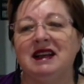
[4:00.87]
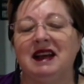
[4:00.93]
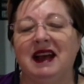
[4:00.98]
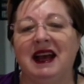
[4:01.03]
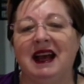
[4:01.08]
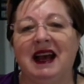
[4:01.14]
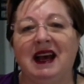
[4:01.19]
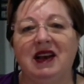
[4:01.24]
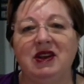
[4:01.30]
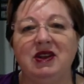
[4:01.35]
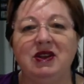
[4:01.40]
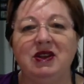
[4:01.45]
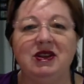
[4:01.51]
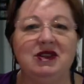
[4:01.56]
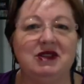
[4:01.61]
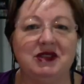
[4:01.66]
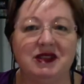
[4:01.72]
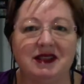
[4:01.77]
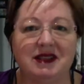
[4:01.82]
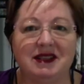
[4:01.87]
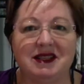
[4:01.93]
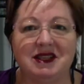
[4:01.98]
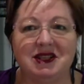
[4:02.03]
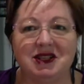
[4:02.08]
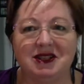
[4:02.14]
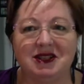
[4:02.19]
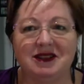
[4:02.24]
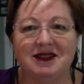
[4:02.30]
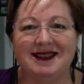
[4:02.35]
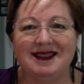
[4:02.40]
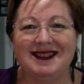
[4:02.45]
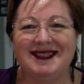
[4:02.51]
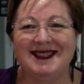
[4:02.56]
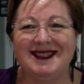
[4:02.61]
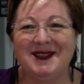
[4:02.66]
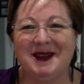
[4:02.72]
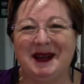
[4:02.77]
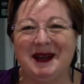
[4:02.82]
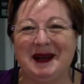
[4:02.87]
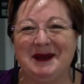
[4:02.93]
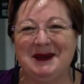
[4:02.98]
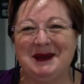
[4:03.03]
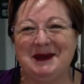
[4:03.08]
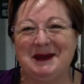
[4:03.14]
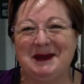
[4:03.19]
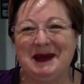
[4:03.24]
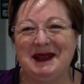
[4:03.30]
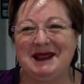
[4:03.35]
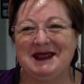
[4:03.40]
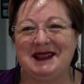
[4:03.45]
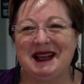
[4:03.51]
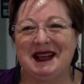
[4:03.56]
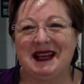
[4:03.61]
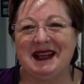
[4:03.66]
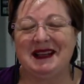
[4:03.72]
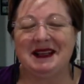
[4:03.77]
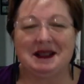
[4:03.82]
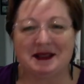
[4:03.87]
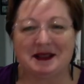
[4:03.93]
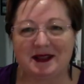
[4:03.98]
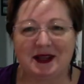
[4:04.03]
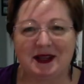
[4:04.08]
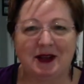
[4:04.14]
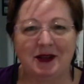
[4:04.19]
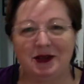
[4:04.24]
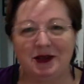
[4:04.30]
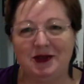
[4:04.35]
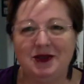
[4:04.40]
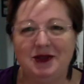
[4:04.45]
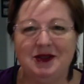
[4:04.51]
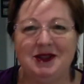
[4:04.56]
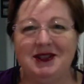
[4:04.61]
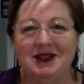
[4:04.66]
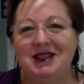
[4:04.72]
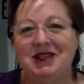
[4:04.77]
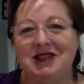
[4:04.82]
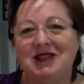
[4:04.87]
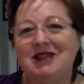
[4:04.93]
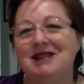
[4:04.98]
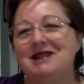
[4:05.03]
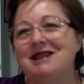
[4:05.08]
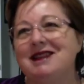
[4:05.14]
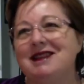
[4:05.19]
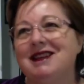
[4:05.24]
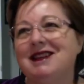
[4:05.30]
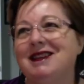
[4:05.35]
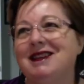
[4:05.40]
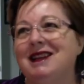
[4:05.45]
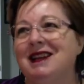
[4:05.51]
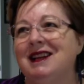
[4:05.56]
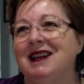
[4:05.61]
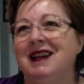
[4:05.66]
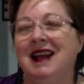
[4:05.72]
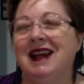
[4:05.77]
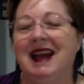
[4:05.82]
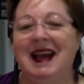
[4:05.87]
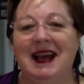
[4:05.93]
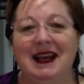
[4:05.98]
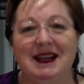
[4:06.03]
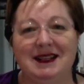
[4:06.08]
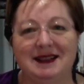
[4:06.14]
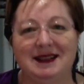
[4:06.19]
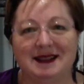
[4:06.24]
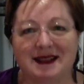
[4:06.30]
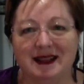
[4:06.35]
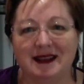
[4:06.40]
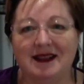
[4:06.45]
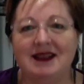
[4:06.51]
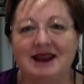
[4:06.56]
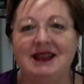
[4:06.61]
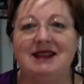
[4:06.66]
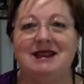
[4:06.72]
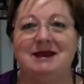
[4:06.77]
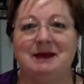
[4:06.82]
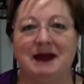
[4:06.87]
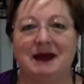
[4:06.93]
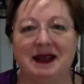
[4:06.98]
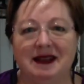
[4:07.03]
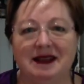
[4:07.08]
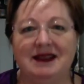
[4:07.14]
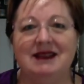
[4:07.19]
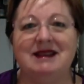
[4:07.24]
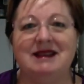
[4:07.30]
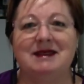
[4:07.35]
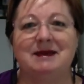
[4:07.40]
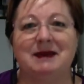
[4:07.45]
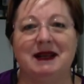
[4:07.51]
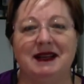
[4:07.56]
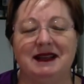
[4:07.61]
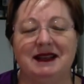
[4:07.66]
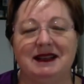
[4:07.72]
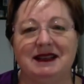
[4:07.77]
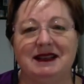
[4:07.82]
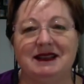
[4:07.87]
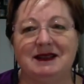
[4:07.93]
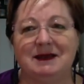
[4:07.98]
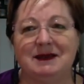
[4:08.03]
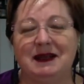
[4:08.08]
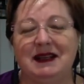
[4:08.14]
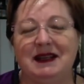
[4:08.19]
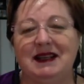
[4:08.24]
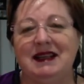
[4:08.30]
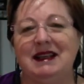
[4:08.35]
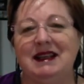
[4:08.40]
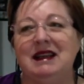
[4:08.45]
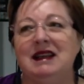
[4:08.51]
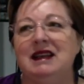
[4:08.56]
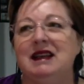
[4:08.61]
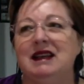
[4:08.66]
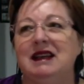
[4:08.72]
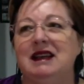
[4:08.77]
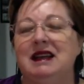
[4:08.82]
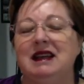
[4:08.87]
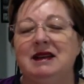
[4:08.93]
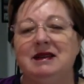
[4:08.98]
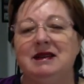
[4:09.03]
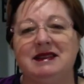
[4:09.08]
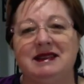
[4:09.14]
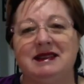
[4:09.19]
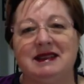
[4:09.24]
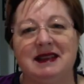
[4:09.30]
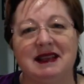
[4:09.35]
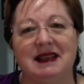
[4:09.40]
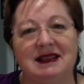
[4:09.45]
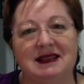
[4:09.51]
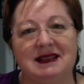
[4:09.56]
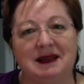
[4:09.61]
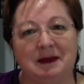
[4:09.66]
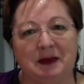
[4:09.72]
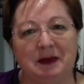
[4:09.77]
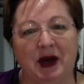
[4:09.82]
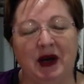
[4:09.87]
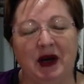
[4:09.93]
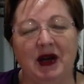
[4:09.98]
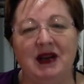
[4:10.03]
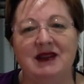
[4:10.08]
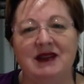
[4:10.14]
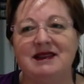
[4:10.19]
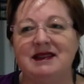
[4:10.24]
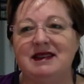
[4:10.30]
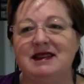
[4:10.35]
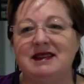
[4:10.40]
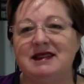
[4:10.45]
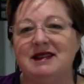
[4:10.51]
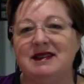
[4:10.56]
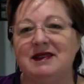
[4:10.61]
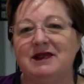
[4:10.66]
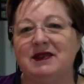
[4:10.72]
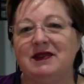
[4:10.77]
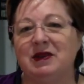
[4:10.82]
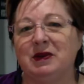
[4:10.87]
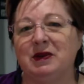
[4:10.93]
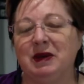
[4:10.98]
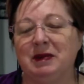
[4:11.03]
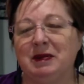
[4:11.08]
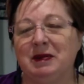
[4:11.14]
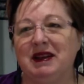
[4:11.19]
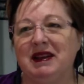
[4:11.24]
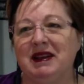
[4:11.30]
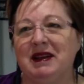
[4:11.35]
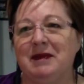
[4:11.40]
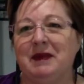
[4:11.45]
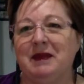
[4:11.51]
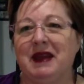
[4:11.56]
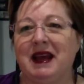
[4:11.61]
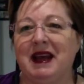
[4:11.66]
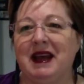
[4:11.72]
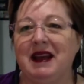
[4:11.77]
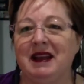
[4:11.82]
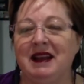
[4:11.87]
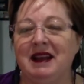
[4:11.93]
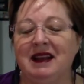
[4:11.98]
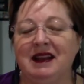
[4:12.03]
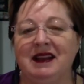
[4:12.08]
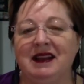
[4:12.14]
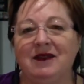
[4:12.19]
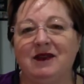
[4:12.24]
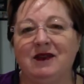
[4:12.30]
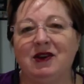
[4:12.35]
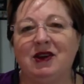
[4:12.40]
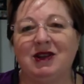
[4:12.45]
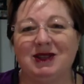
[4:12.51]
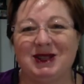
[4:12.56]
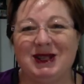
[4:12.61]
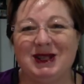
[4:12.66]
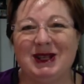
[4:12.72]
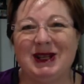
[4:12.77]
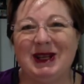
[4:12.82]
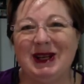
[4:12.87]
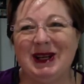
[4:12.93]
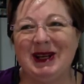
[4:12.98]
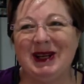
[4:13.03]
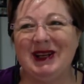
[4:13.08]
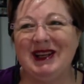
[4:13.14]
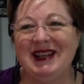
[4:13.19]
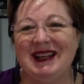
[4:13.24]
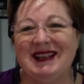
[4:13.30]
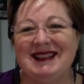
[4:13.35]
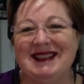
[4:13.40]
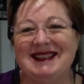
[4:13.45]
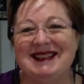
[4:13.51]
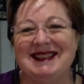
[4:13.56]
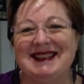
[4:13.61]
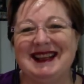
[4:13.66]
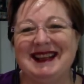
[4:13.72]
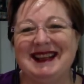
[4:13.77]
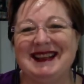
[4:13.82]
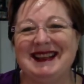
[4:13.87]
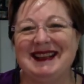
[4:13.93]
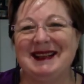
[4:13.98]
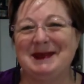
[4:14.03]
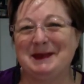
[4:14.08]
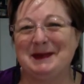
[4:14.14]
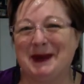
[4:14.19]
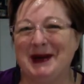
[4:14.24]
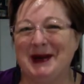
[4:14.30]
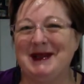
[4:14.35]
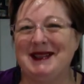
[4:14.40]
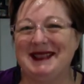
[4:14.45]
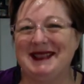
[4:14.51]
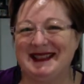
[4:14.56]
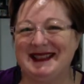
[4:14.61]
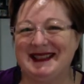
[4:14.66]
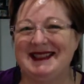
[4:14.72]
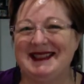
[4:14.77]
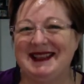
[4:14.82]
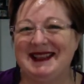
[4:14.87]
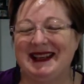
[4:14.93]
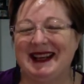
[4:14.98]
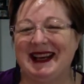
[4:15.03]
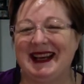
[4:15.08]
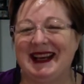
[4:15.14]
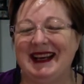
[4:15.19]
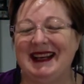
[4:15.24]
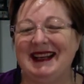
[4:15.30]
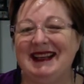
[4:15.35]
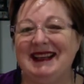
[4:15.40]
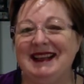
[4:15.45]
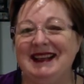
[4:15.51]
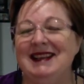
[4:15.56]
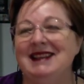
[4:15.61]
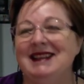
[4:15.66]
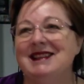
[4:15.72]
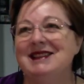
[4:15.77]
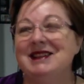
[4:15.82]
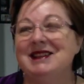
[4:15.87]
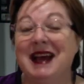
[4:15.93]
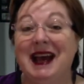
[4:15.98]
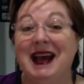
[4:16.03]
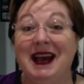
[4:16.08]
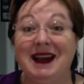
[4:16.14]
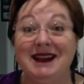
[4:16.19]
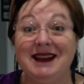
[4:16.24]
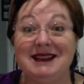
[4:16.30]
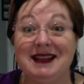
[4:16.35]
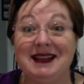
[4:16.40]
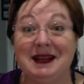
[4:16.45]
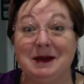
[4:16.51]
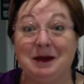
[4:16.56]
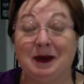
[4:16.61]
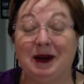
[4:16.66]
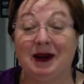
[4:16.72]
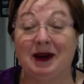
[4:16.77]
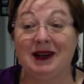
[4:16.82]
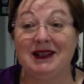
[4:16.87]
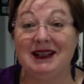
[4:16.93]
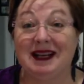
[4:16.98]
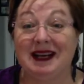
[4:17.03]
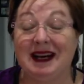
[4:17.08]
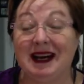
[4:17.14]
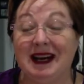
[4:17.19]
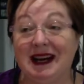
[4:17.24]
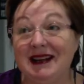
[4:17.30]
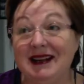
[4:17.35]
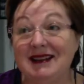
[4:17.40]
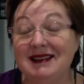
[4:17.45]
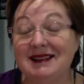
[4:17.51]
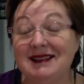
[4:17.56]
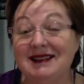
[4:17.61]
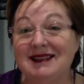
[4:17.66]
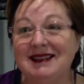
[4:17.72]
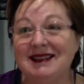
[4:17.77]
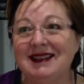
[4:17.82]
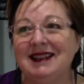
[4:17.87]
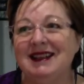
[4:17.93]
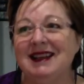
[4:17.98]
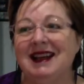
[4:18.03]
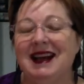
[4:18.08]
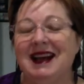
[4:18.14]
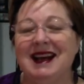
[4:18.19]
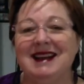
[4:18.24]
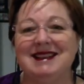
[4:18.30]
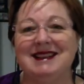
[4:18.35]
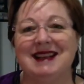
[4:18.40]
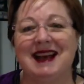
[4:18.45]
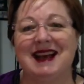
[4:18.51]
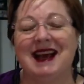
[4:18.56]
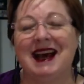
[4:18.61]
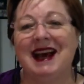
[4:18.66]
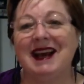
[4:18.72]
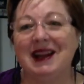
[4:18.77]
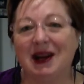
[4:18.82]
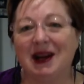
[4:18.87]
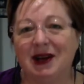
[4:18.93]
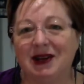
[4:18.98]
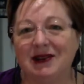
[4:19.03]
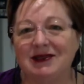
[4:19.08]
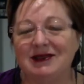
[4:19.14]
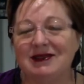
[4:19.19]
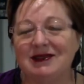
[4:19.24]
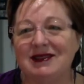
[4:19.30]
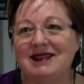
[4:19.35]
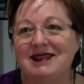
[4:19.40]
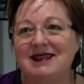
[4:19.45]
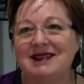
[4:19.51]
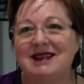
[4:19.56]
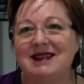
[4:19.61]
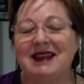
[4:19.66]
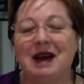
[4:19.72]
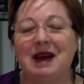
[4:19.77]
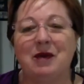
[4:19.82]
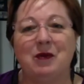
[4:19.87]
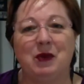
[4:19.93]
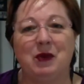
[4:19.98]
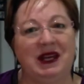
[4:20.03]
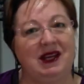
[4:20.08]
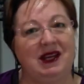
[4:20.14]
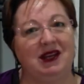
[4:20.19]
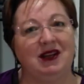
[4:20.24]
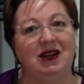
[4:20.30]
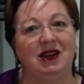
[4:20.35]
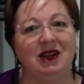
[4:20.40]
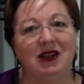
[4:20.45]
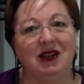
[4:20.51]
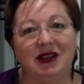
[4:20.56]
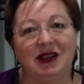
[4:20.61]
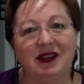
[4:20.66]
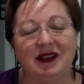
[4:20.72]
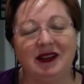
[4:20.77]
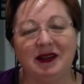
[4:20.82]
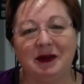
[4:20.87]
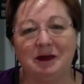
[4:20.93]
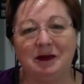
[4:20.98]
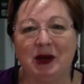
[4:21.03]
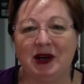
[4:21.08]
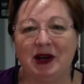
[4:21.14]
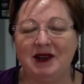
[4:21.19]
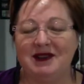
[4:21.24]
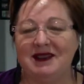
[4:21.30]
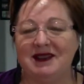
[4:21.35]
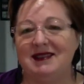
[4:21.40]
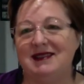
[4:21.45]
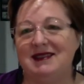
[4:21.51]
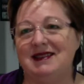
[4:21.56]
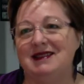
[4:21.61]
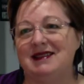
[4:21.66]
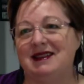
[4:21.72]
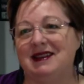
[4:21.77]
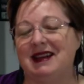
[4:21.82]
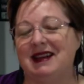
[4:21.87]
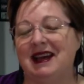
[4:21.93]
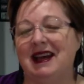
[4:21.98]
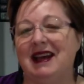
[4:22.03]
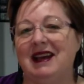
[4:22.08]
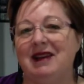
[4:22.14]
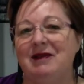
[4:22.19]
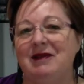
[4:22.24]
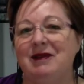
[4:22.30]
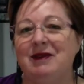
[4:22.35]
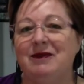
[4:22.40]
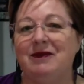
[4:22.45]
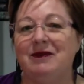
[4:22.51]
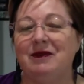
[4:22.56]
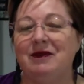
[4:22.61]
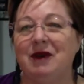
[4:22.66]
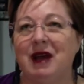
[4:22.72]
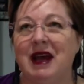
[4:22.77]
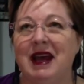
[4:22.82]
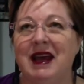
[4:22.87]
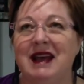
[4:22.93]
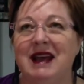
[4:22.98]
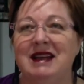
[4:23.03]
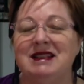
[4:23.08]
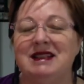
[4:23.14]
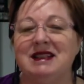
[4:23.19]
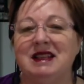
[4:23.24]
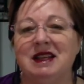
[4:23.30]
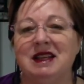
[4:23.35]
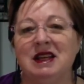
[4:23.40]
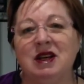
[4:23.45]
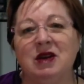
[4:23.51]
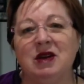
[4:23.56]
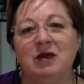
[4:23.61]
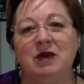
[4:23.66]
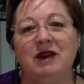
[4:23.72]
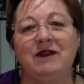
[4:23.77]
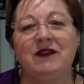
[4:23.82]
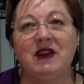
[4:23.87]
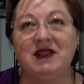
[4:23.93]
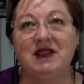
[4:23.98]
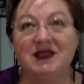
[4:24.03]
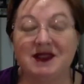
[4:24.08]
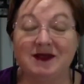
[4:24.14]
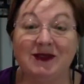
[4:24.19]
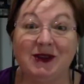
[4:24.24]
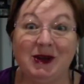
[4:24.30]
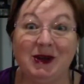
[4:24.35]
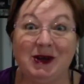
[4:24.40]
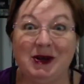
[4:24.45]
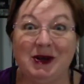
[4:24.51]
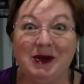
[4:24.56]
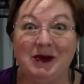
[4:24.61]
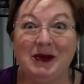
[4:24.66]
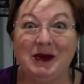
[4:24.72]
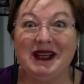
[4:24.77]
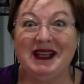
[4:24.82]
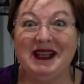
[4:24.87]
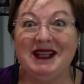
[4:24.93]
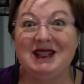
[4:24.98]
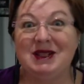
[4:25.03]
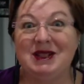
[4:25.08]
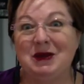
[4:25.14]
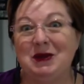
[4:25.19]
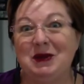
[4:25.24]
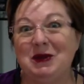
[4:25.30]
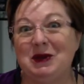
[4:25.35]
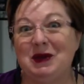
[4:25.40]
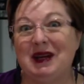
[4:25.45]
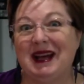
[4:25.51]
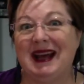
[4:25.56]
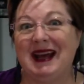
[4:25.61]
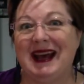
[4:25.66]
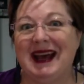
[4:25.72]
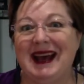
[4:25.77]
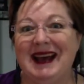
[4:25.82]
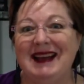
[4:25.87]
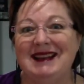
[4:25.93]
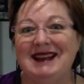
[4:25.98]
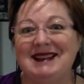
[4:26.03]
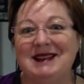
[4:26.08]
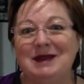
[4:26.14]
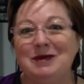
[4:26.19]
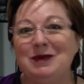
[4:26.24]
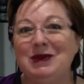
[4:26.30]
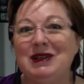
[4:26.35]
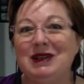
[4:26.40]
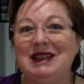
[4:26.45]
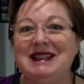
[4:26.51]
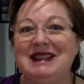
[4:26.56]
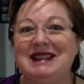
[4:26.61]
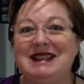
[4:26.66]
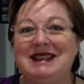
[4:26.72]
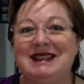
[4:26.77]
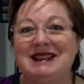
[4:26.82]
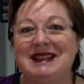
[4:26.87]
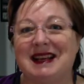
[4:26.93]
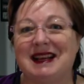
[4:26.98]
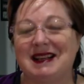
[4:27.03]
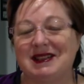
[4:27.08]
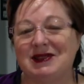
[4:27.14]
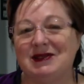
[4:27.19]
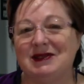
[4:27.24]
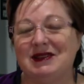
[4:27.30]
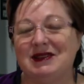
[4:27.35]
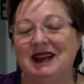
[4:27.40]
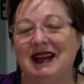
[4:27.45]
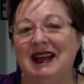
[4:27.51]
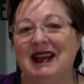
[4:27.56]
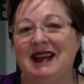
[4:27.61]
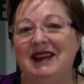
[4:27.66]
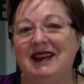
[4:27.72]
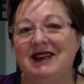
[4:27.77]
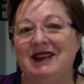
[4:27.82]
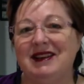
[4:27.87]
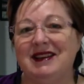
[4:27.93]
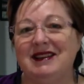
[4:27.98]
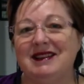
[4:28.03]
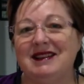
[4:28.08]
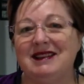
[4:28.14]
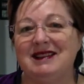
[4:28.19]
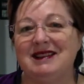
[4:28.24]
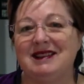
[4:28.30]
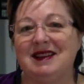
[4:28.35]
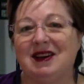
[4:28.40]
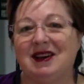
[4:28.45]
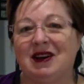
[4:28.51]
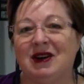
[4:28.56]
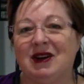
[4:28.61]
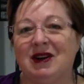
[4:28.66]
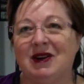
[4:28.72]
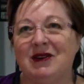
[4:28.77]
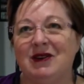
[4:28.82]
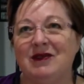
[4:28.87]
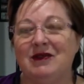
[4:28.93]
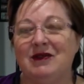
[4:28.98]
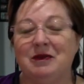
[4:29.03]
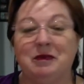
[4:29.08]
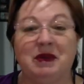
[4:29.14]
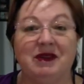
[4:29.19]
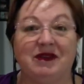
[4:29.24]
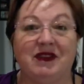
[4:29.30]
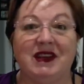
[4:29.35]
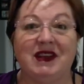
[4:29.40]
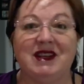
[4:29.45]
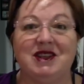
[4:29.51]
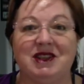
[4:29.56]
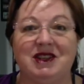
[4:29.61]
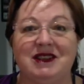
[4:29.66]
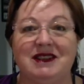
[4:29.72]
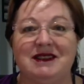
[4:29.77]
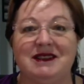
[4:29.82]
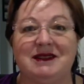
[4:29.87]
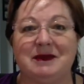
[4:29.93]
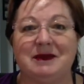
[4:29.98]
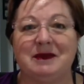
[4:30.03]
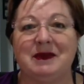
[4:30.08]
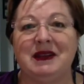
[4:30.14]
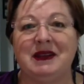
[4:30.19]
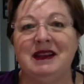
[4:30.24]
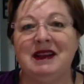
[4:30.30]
how you do the dishes. It's not up to me to say, this is how you do the dishes, and it's done this way and this way and this way. It's a process of equipping them that they've got to learn and understand that the process is okay. So how does that apply to us as adults, that we can learn that the process is okay? Well, and first of all, we need to look at some really subtle areas of perfectionism